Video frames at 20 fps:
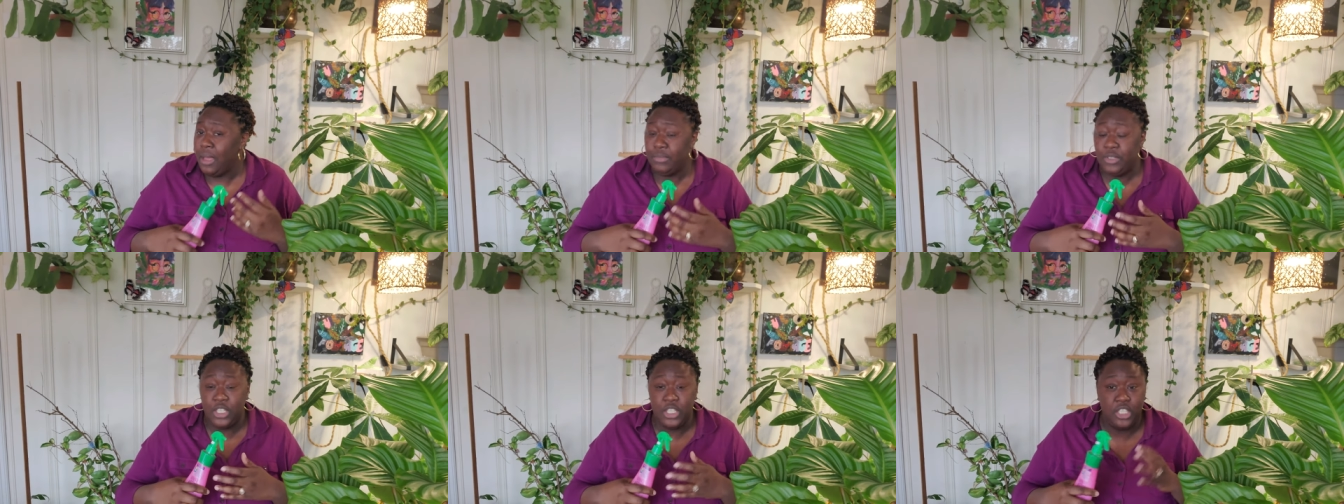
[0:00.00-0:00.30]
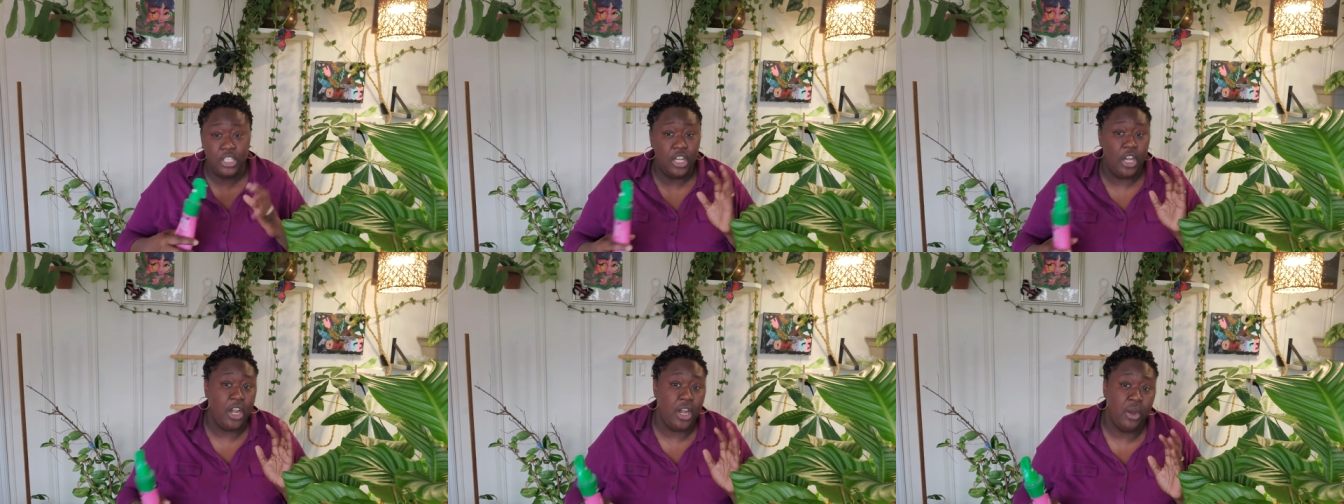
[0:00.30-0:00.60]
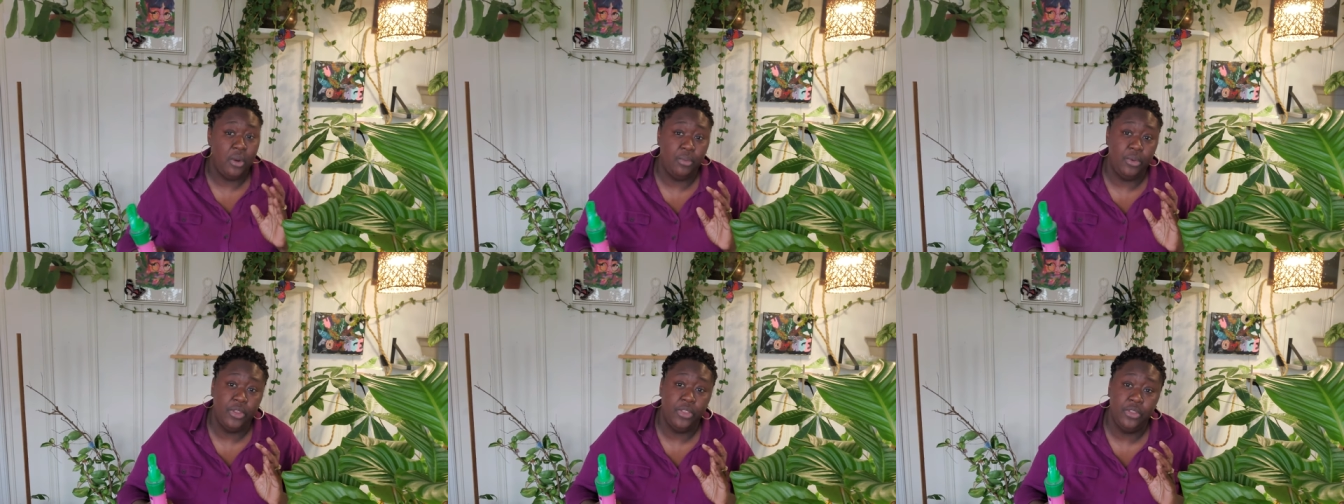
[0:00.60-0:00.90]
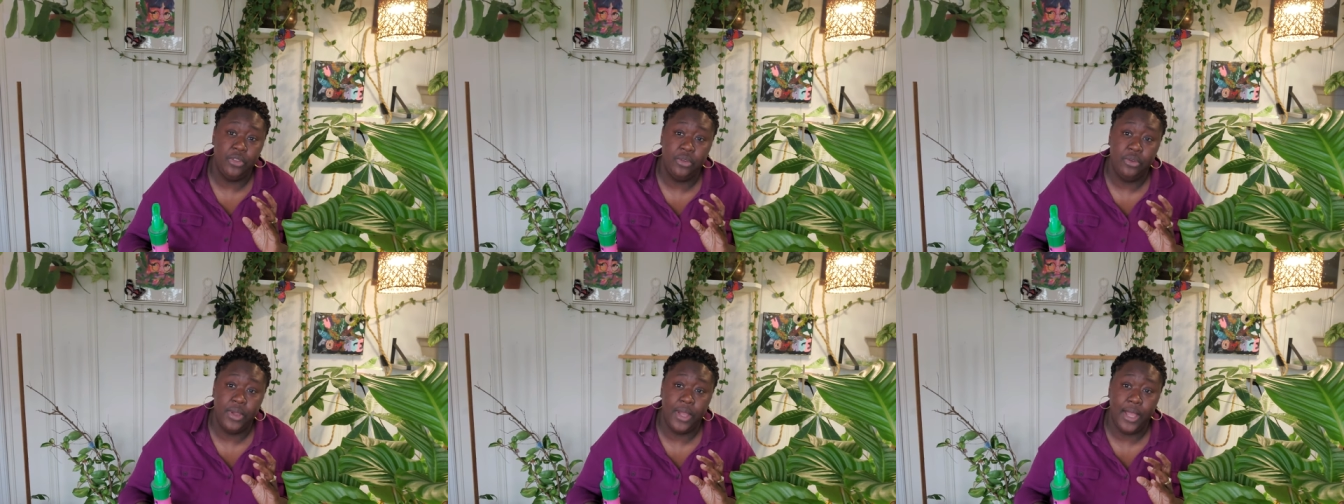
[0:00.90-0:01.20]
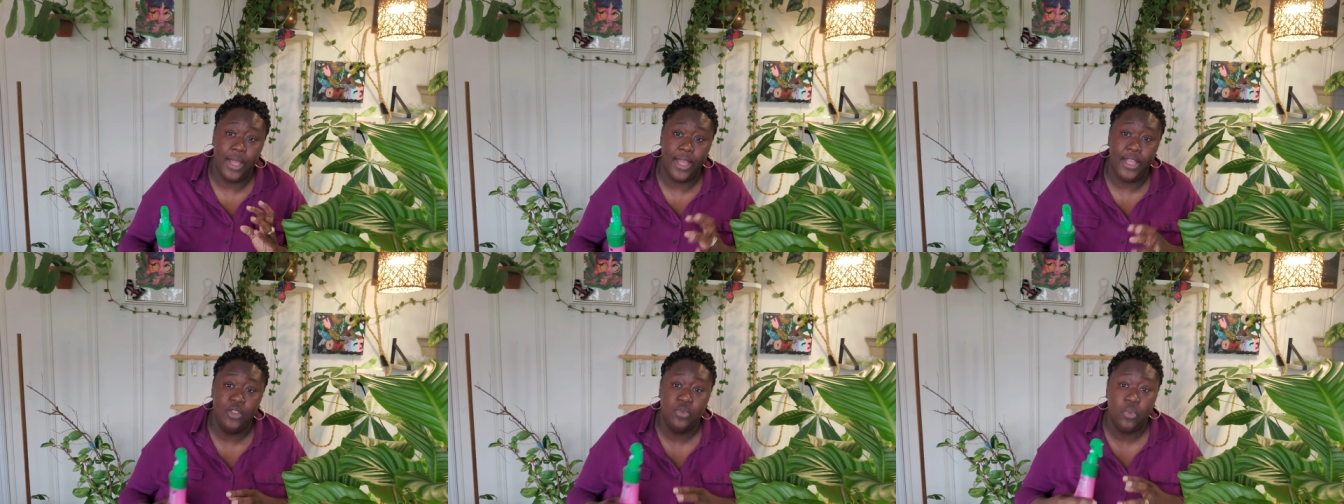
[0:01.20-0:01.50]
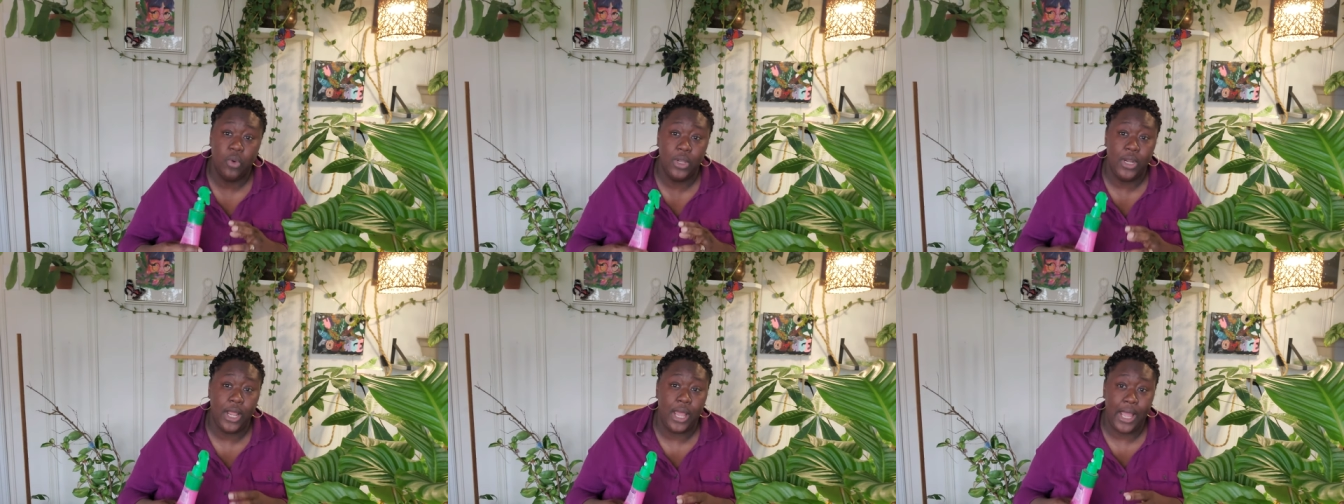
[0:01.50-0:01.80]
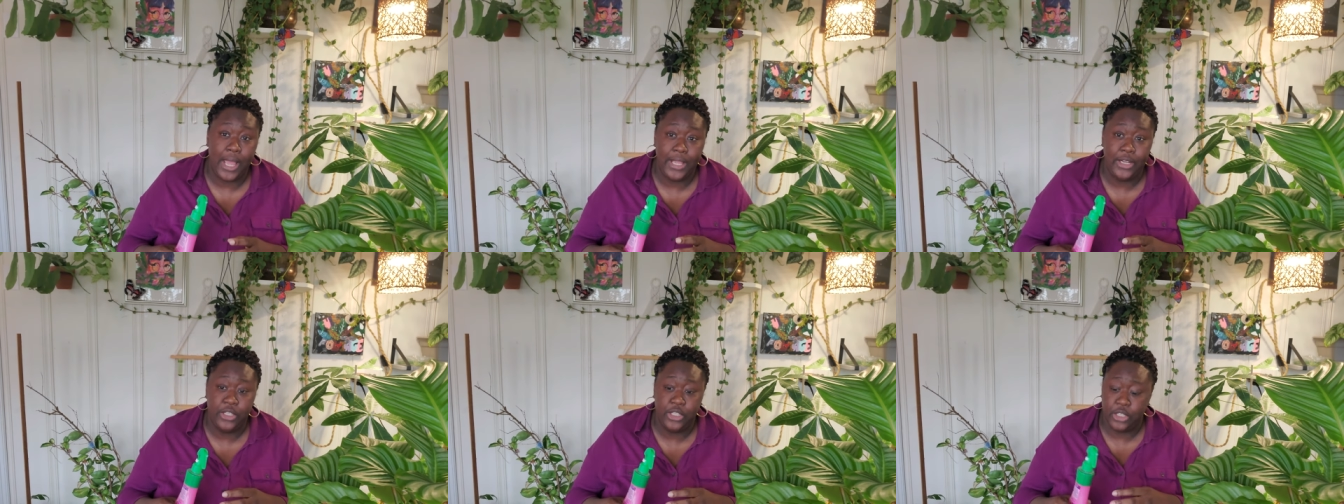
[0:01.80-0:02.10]
I'm just sharing with you guys what
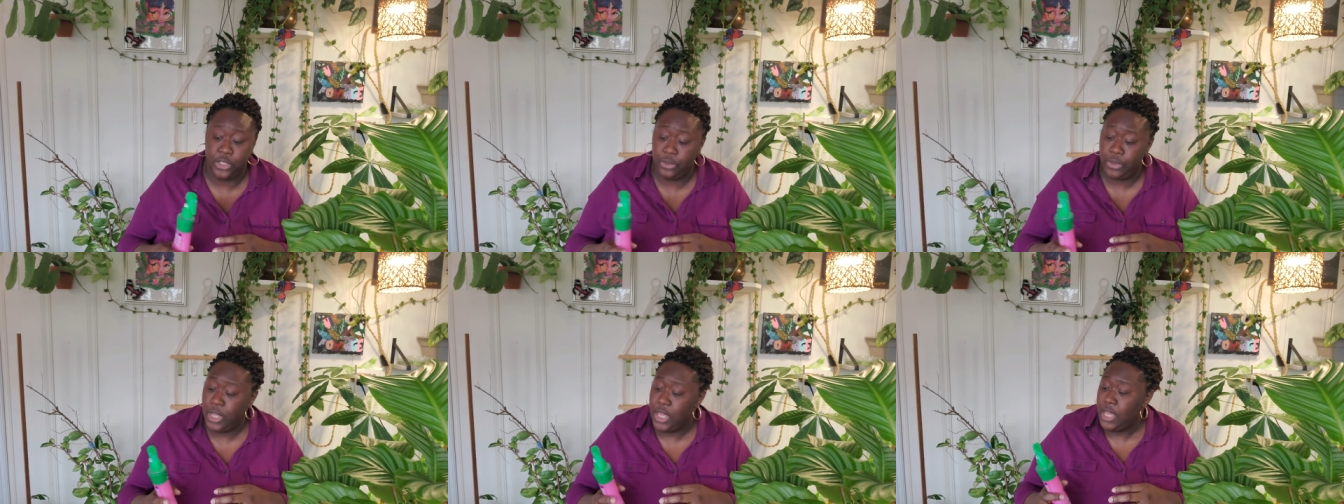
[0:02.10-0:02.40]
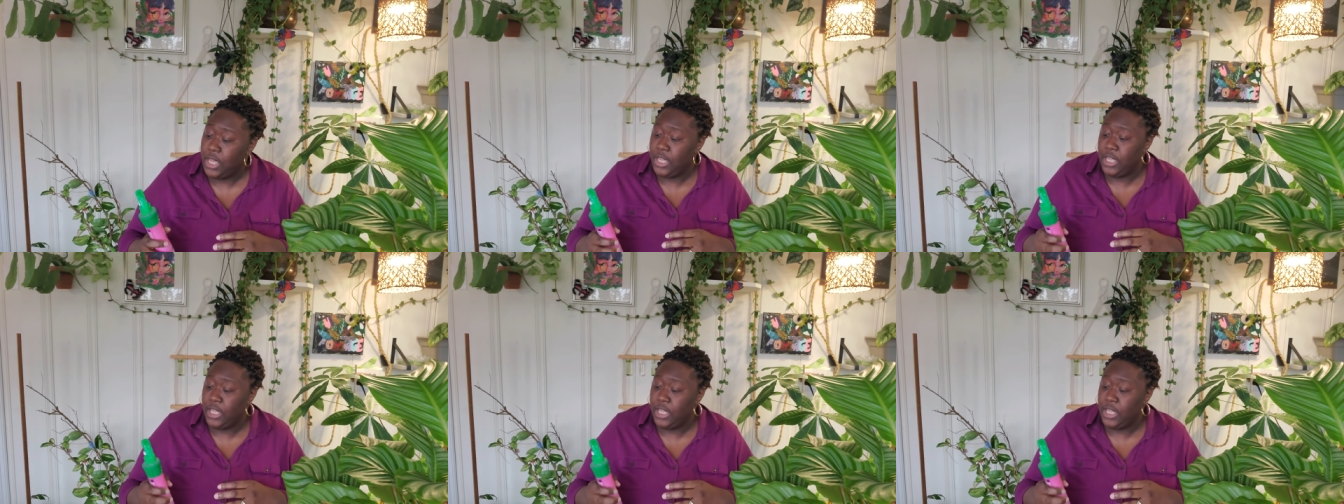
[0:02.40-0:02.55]
I do.